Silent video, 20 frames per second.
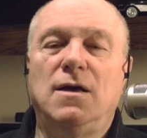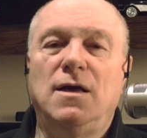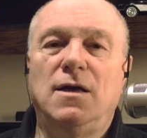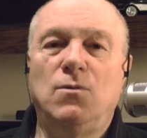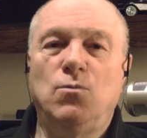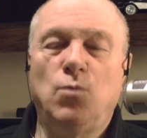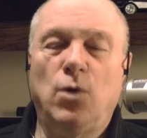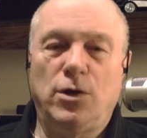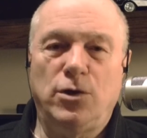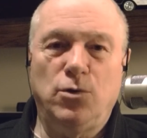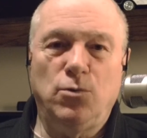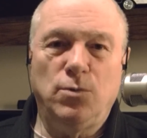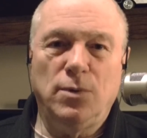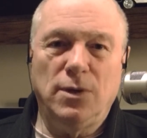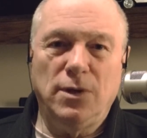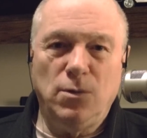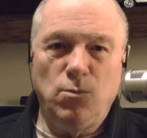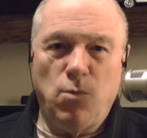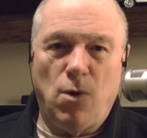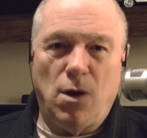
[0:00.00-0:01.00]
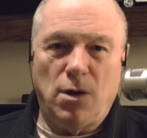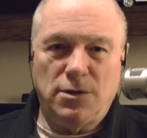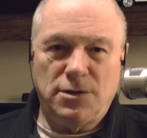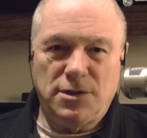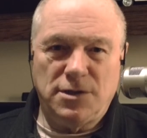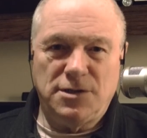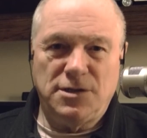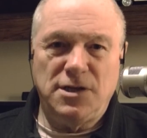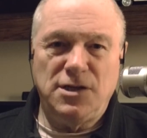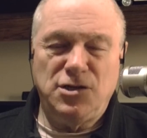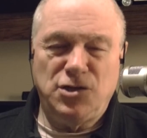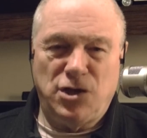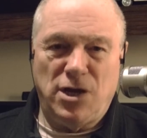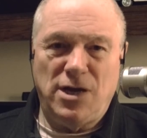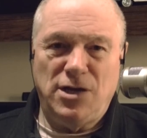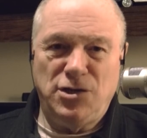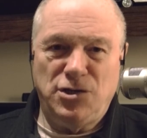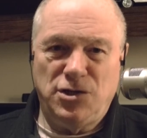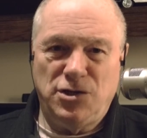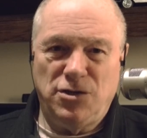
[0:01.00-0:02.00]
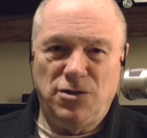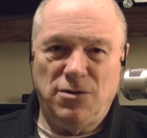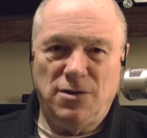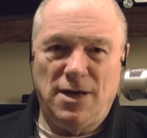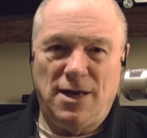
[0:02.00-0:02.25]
in what you really want to see change in your